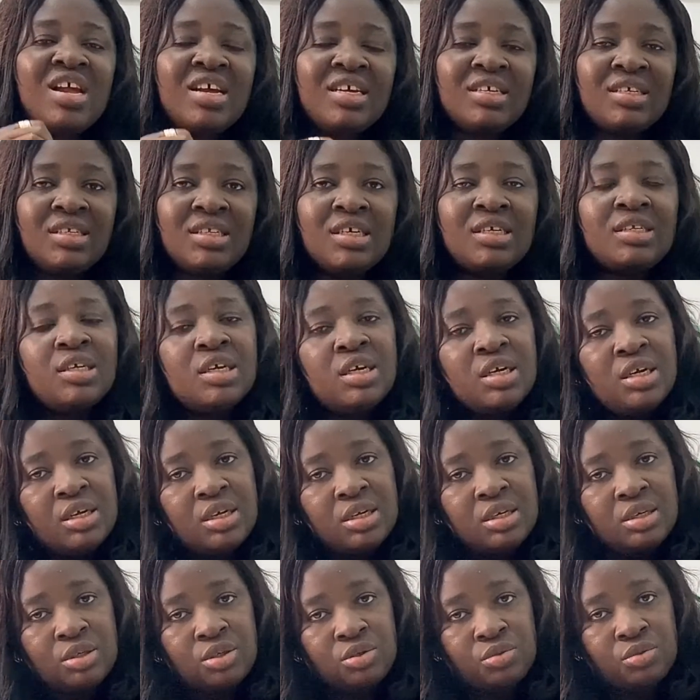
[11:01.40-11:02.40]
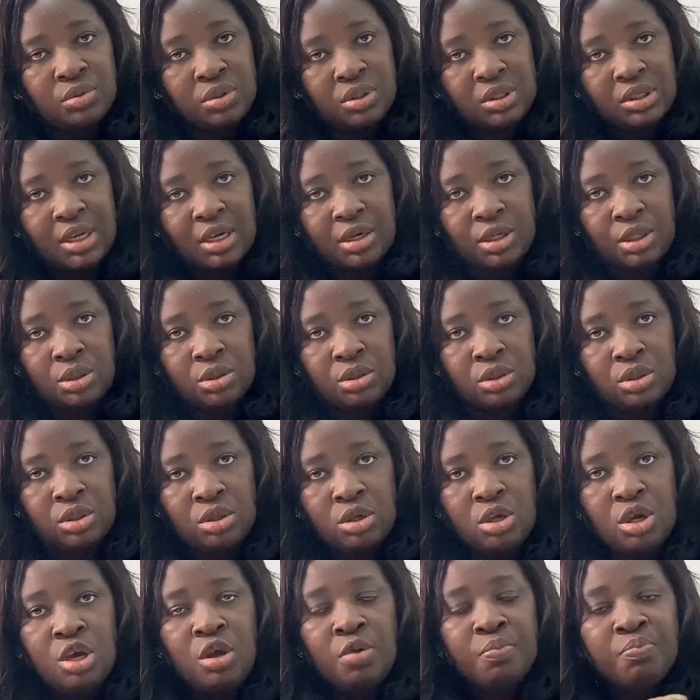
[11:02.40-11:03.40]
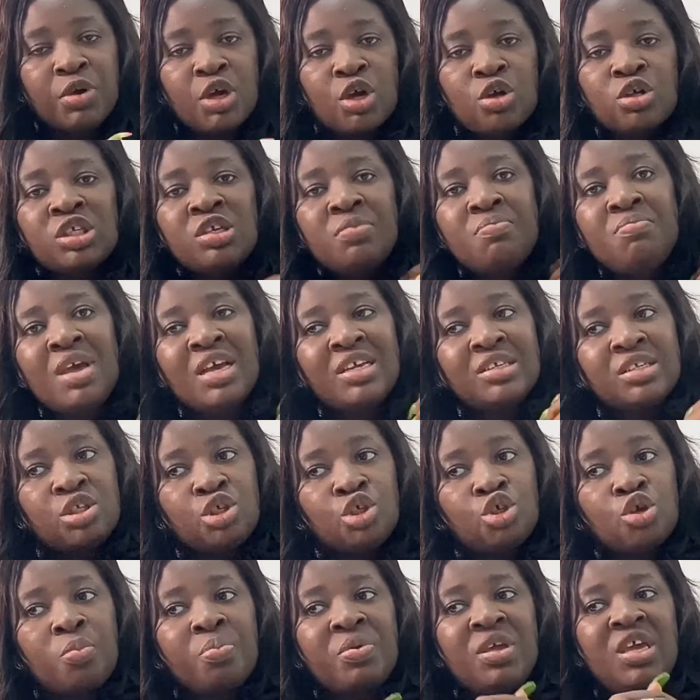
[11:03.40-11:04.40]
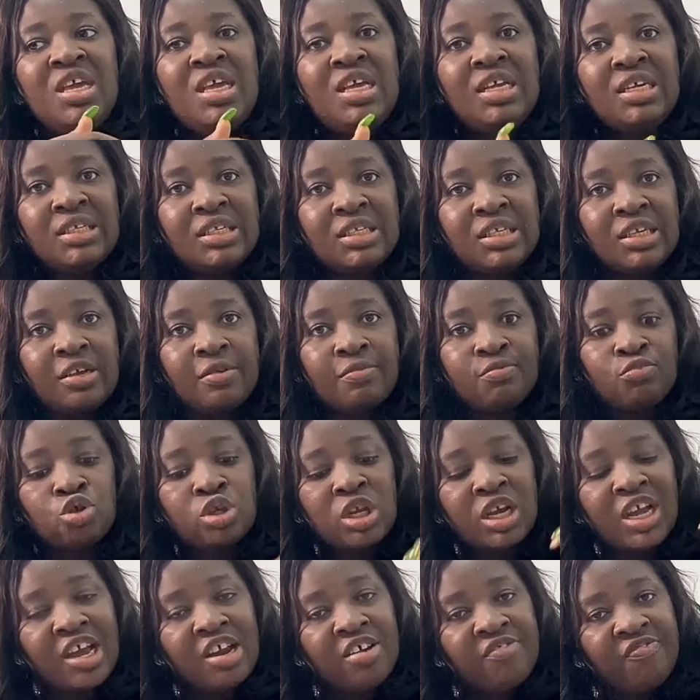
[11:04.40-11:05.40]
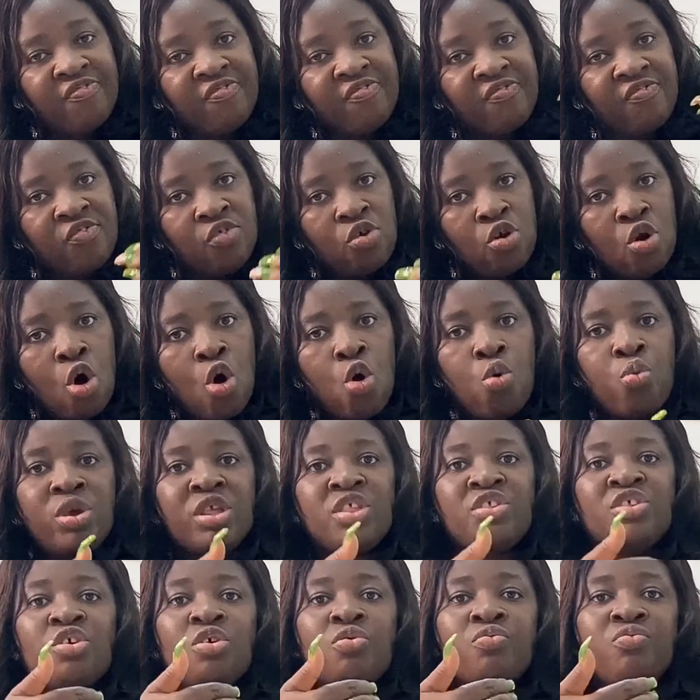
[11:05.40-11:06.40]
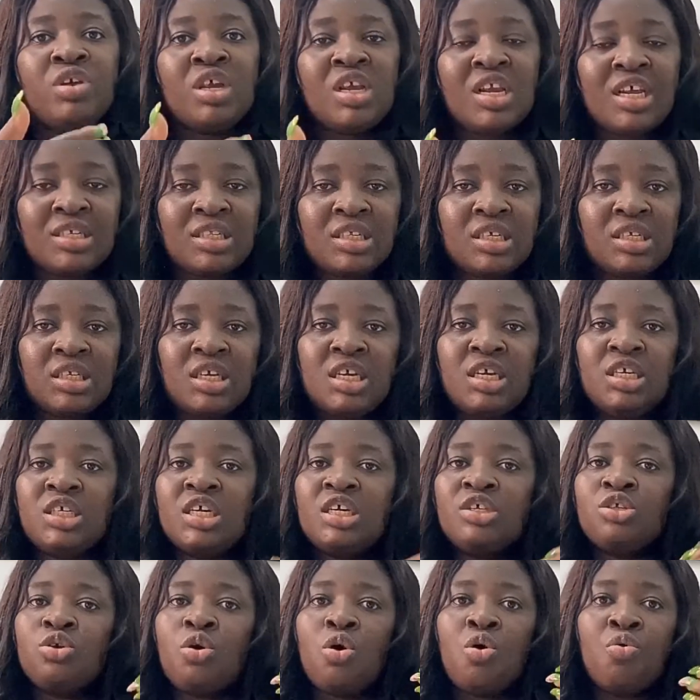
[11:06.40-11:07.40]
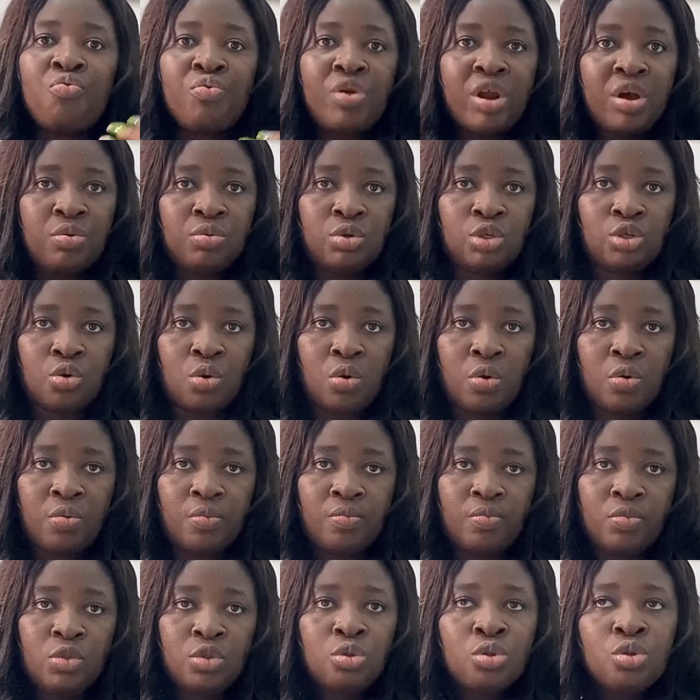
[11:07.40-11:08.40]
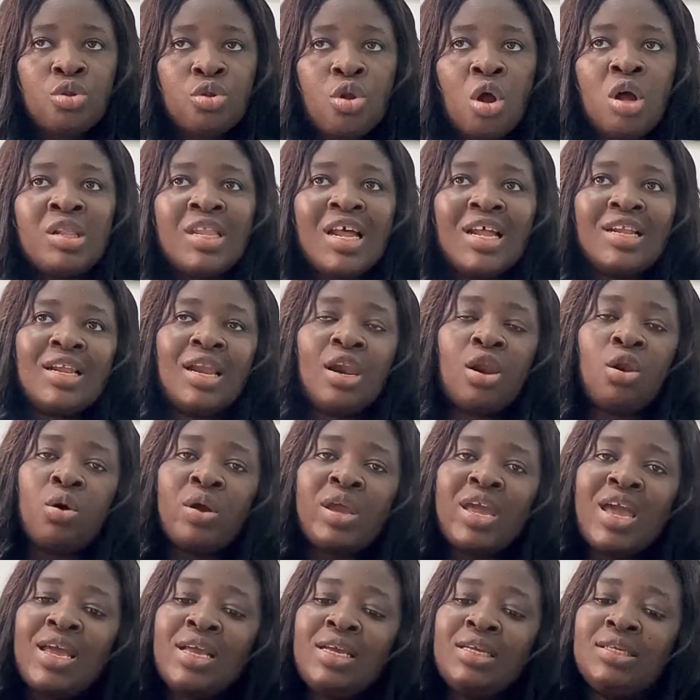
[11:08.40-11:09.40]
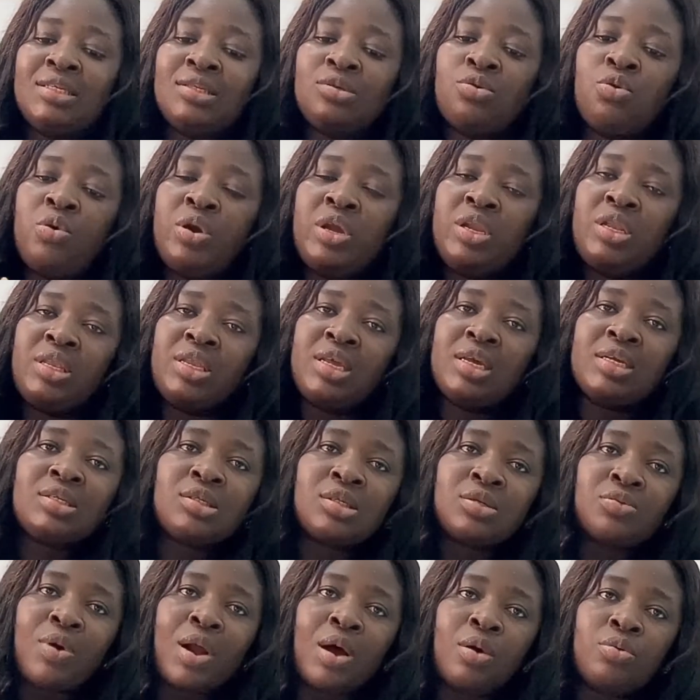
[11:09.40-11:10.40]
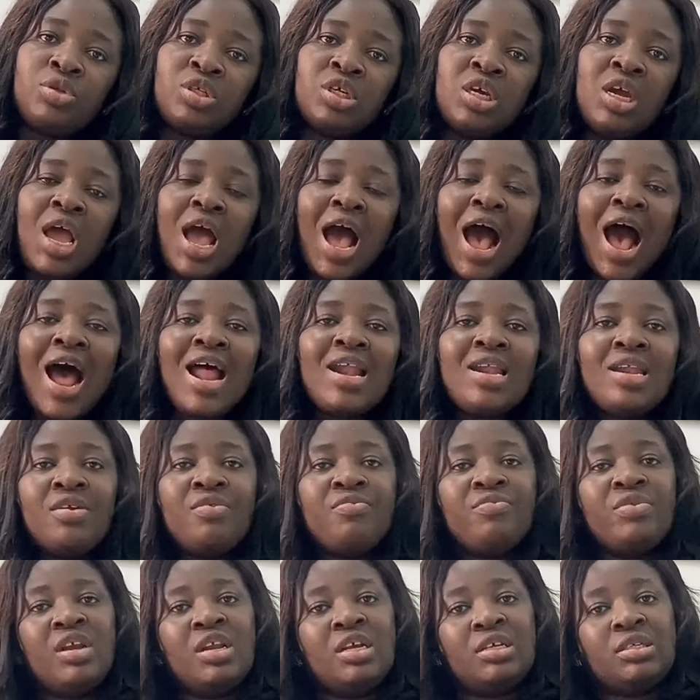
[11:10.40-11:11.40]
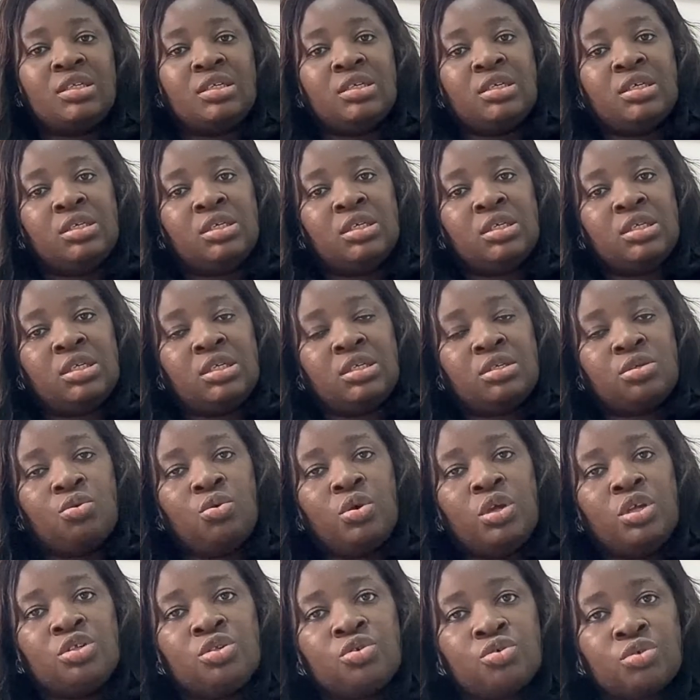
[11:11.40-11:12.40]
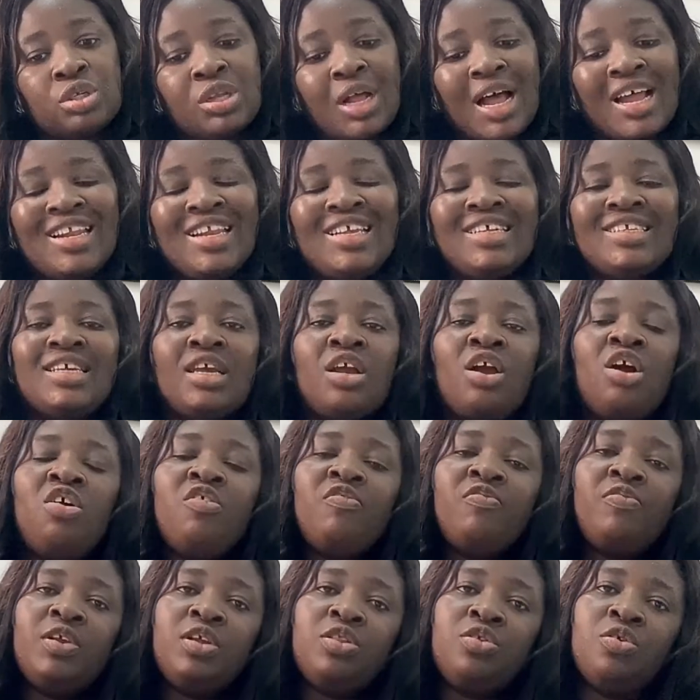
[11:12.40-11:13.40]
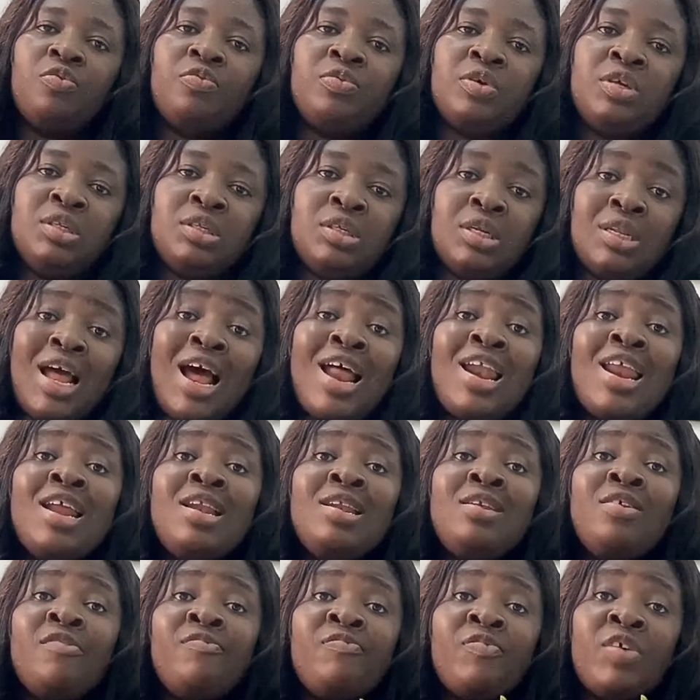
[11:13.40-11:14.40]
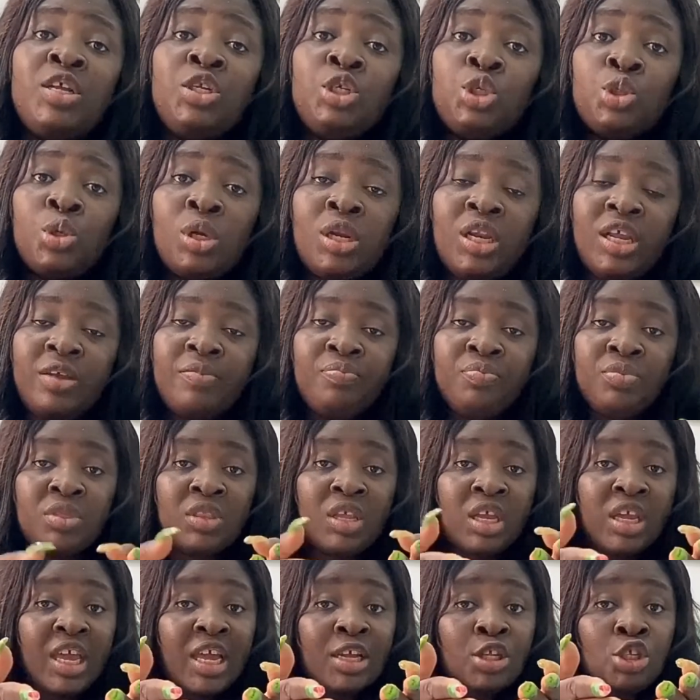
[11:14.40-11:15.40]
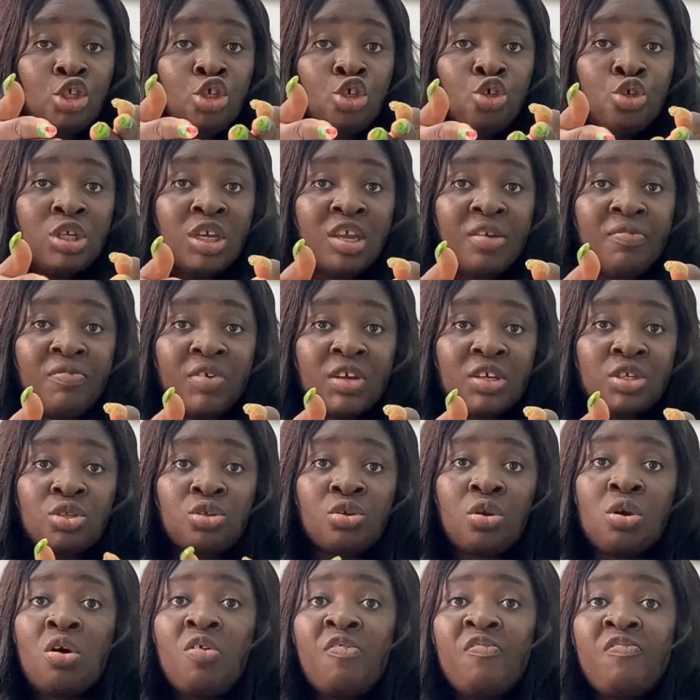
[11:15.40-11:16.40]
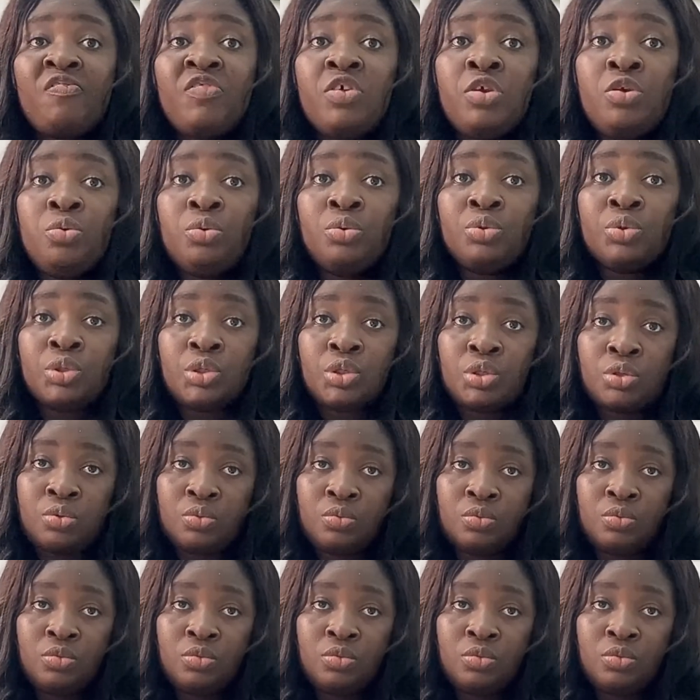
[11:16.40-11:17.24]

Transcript: estate transactions, because it makes the job easy so they can flow with your real estate agent or realtor. Not that the lawyer is going this route and the real estate agent is going through, and there's a conflict of interest, and then eventually they get you, the investor, confused